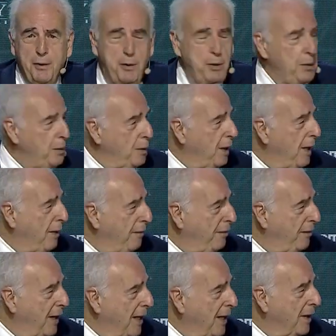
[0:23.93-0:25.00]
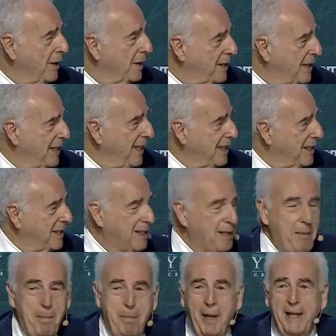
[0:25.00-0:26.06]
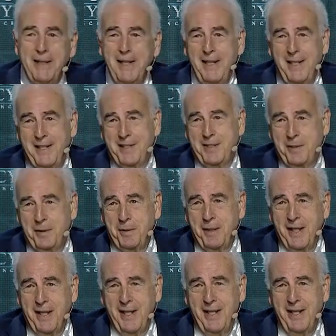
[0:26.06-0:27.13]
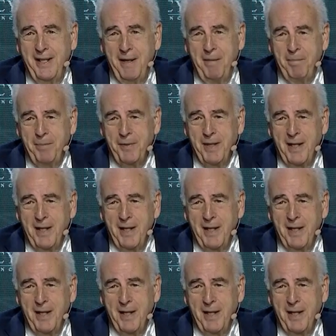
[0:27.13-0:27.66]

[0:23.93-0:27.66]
two of our six panelists today